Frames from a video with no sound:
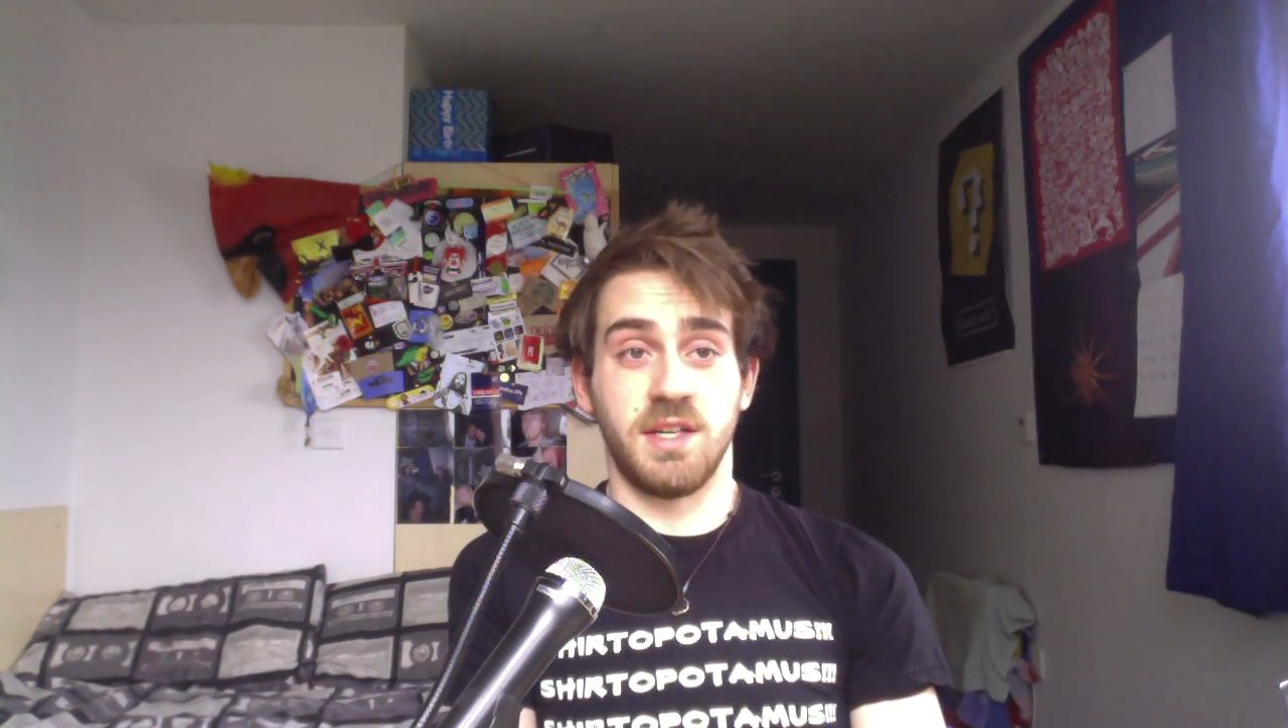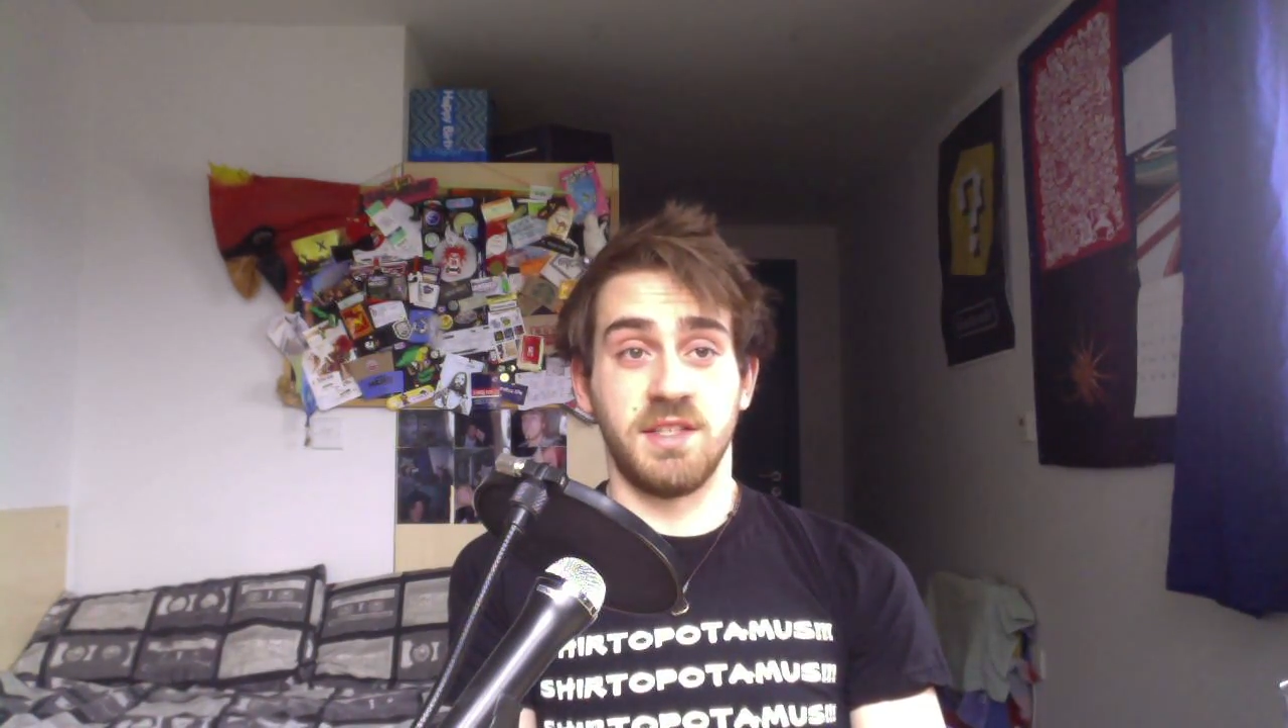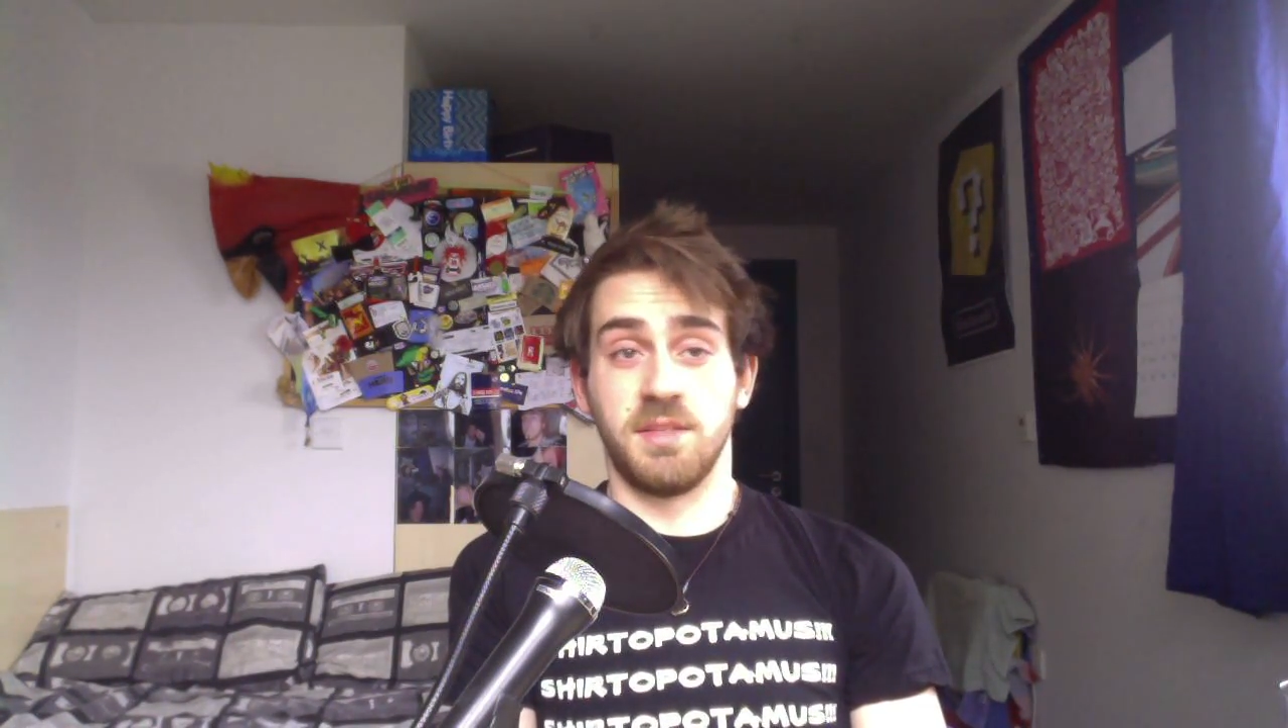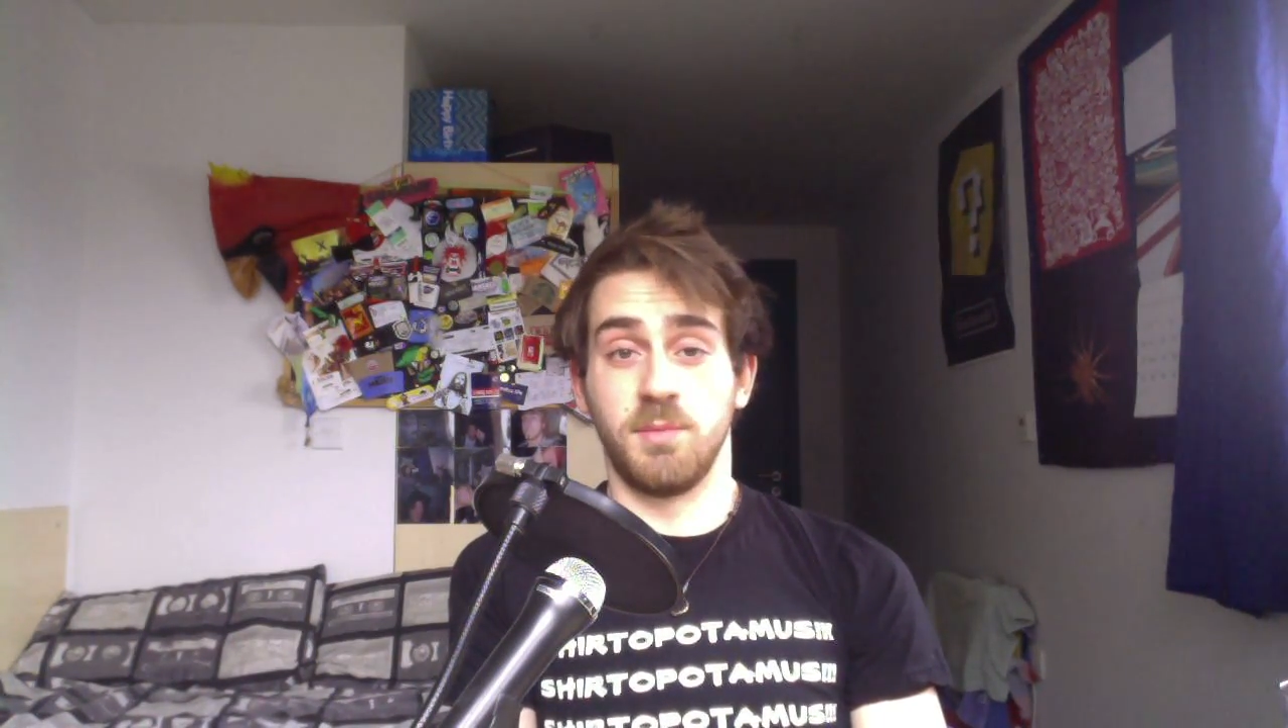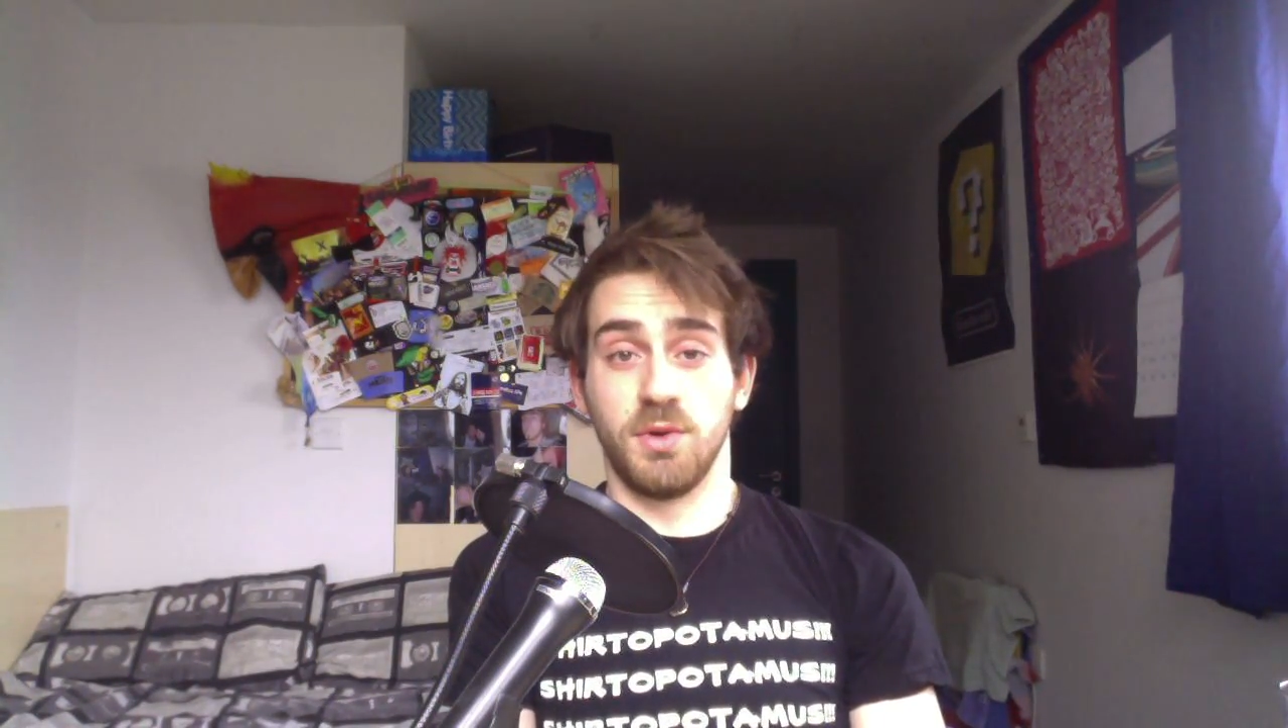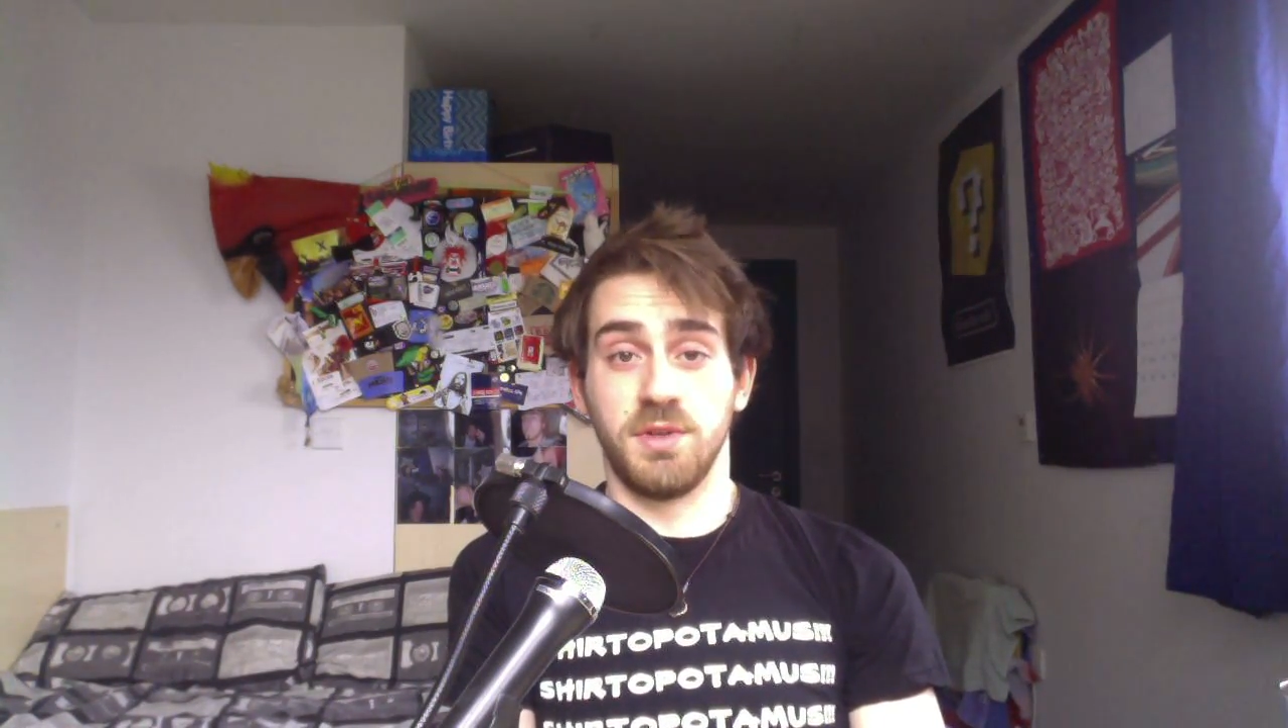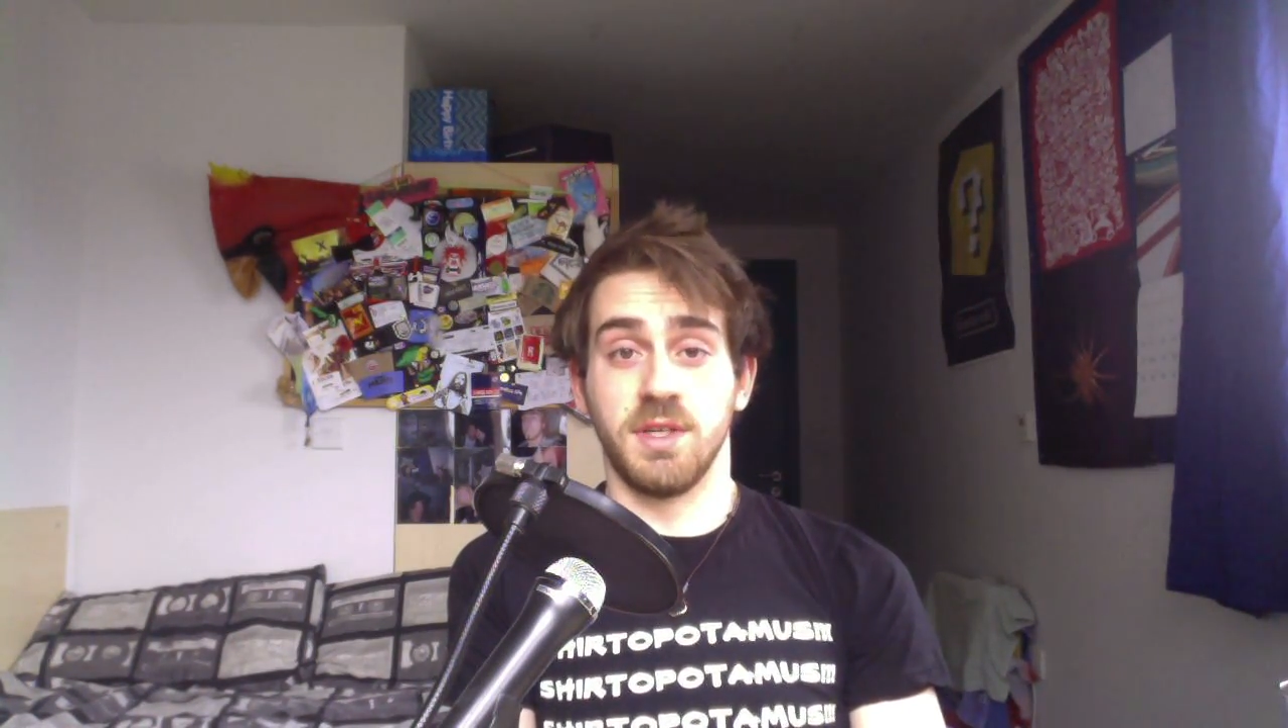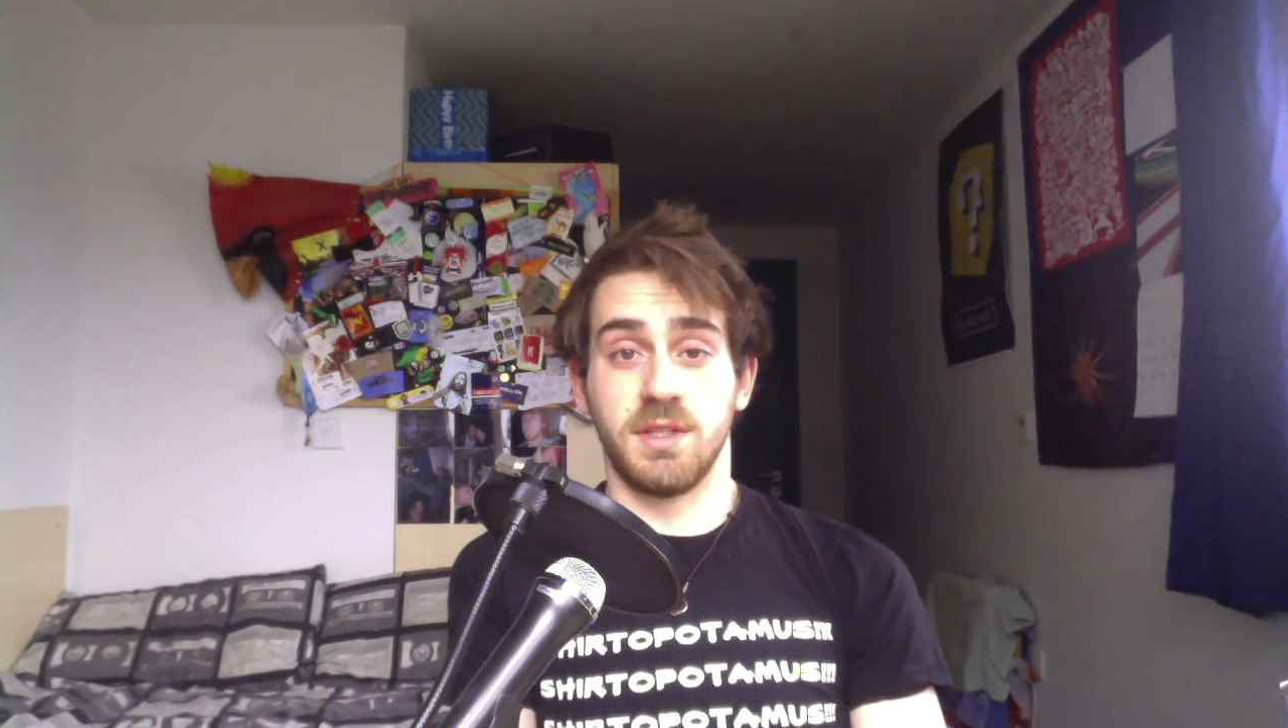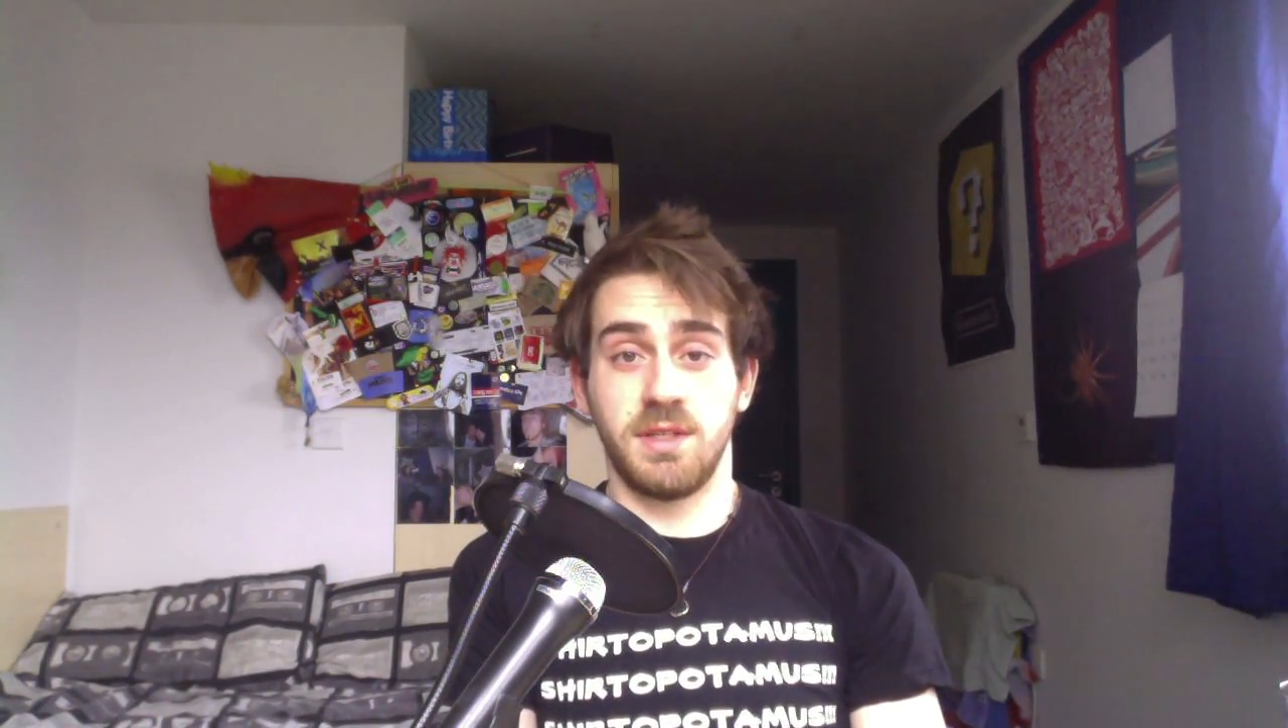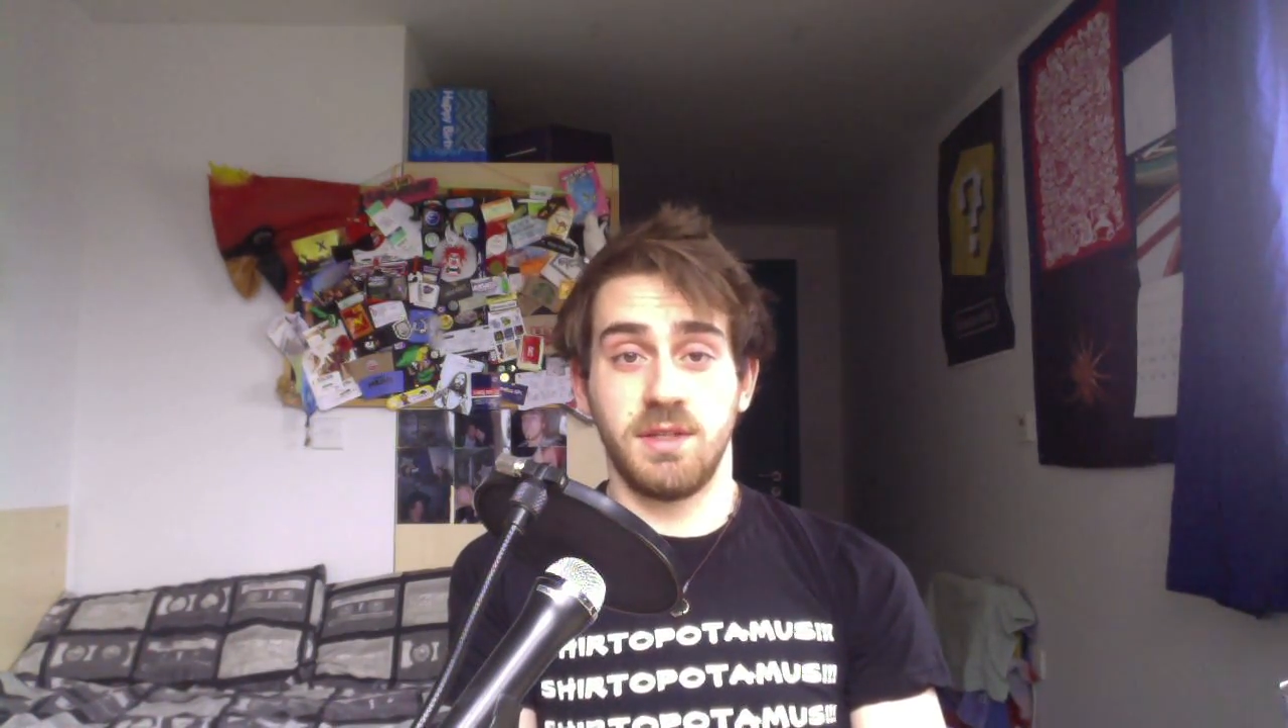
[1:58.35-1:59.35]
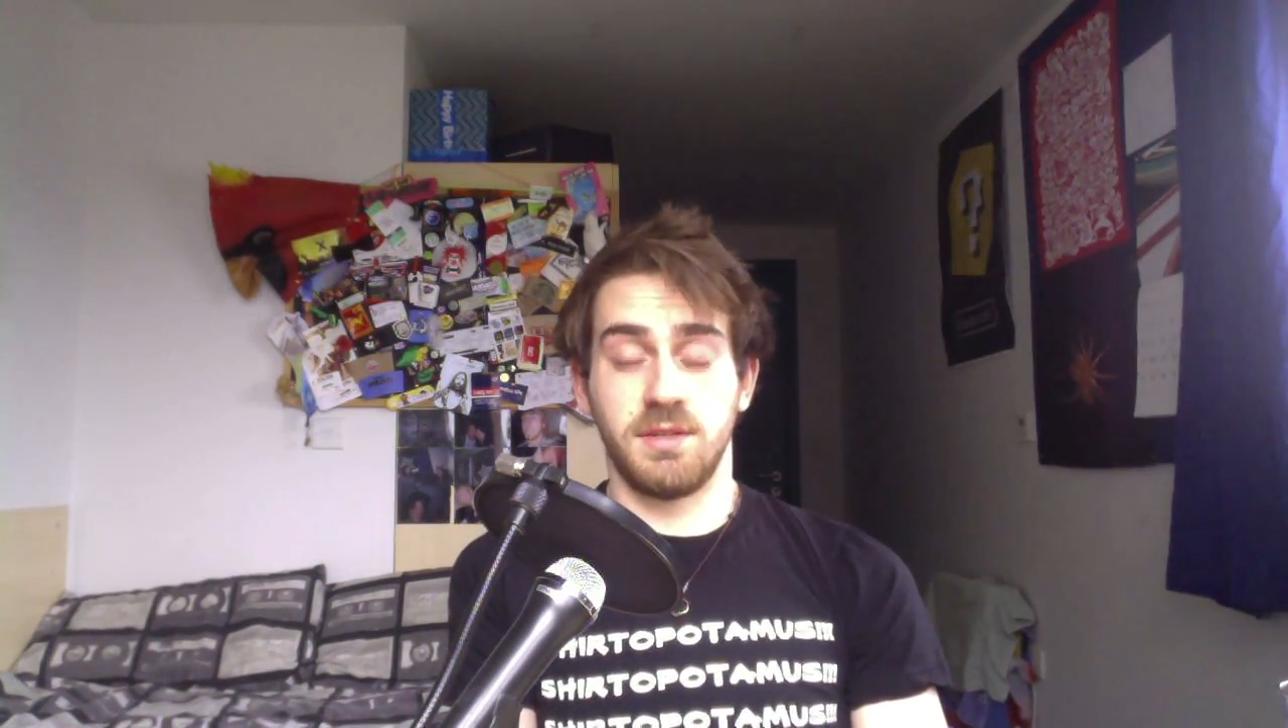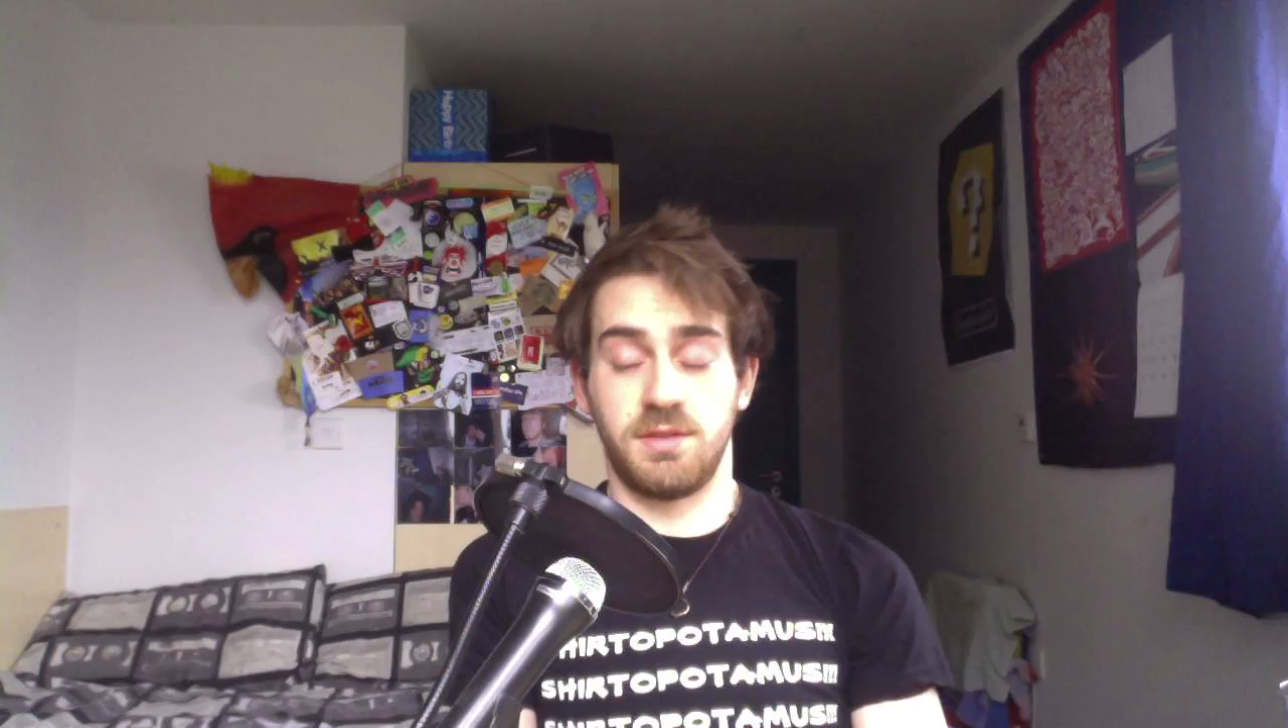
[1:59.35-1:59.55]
insubordinate.